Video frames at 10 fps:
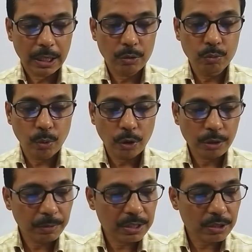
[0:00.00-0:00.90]
you
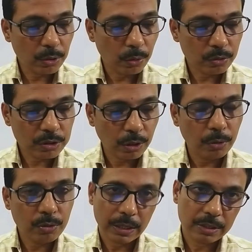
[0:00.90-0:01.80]
won't be so
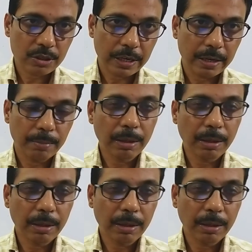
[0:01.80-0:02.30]
slow to understand.